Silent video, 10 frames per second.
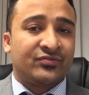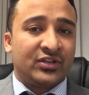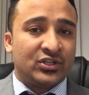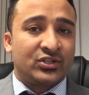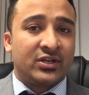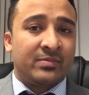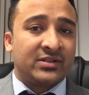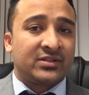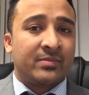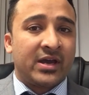finish the
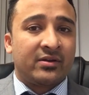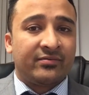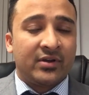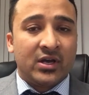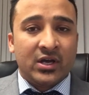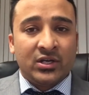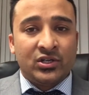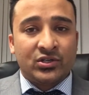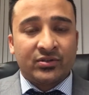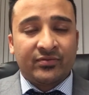immense amount of
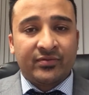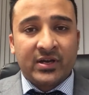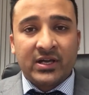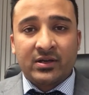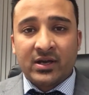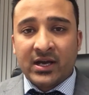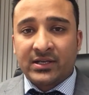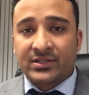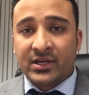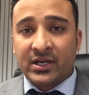tuition fee
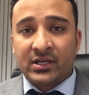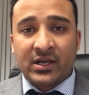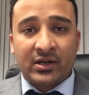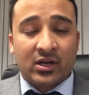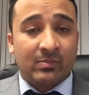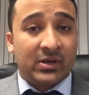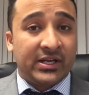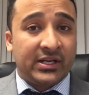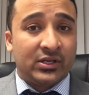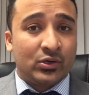studying and
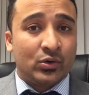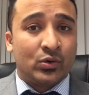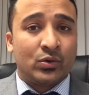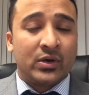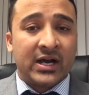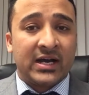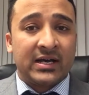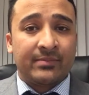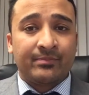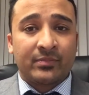completing your
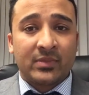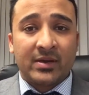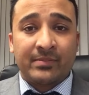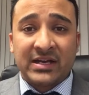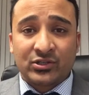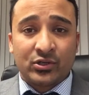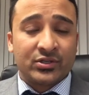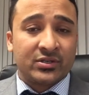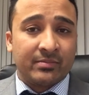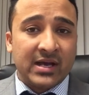
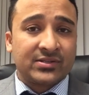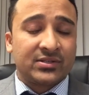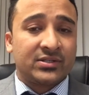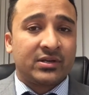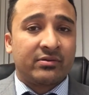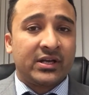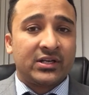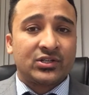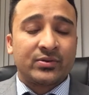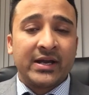bachelor's or master's degree
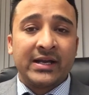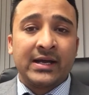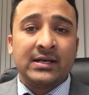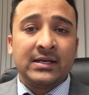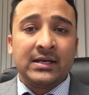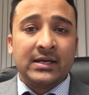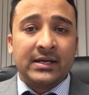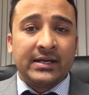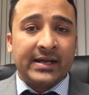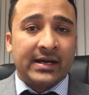in Australia.
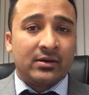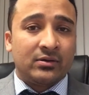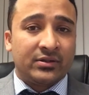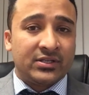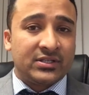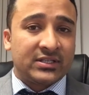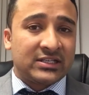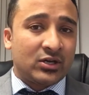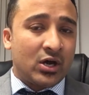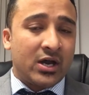Now, this is the
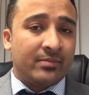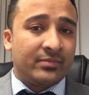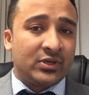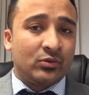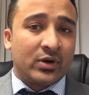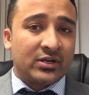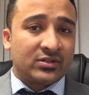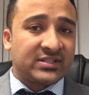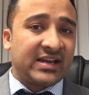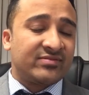time you wanted
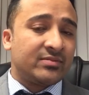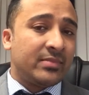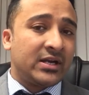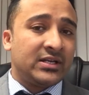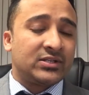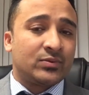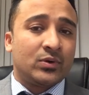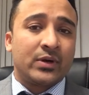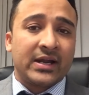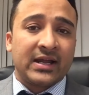to save some money as
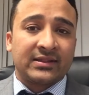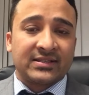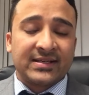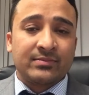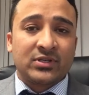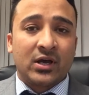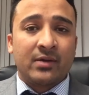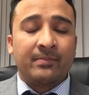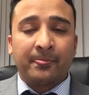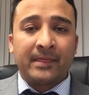well, and at the same
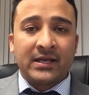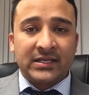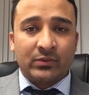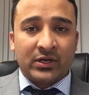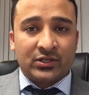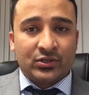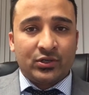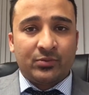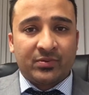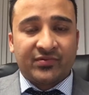time you want to do
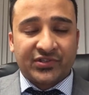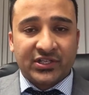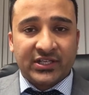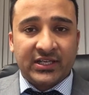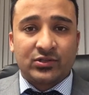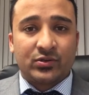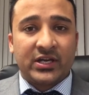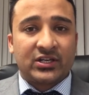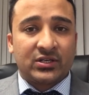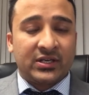your professional year
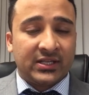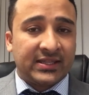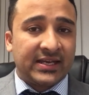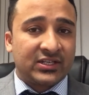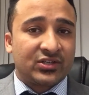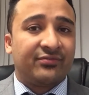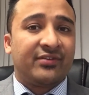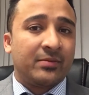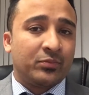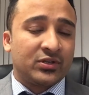to get that extra
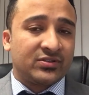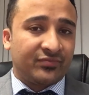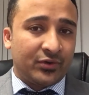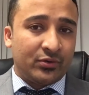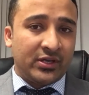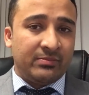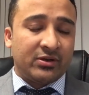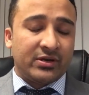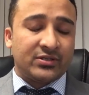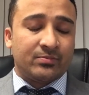5 points for your
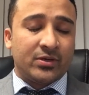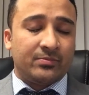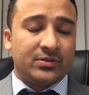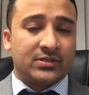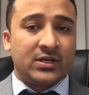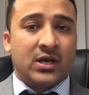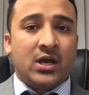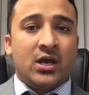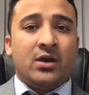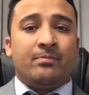immigration purpose.
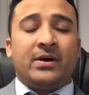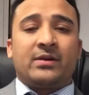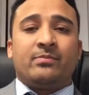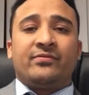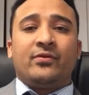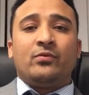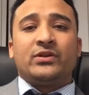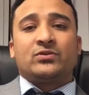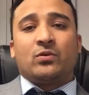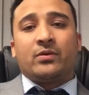But before
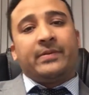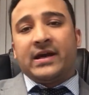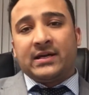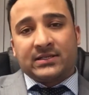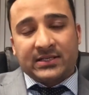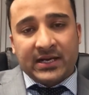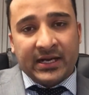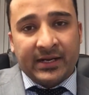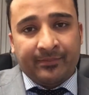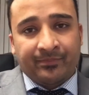we talk about
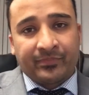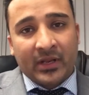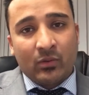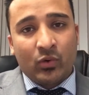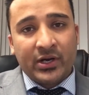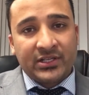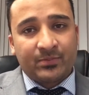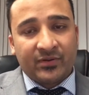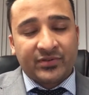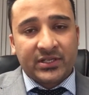what is
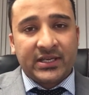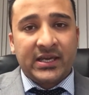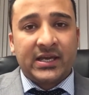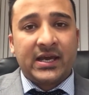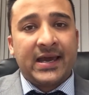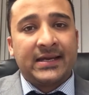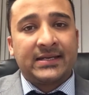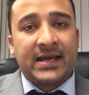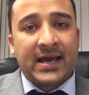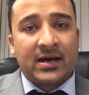professional year
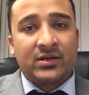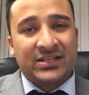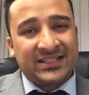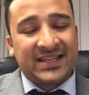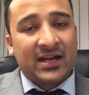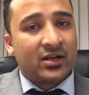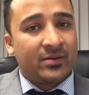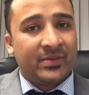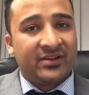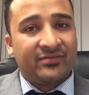and how is that going
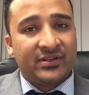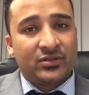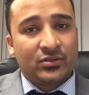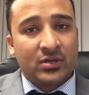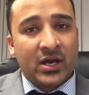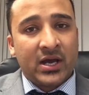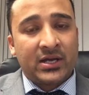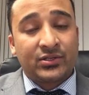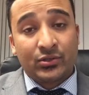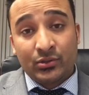to benefit
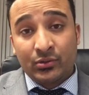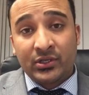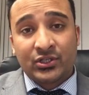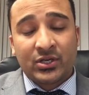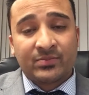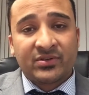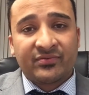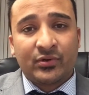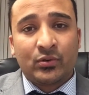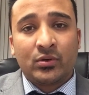to you in terms
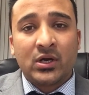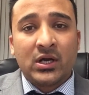of your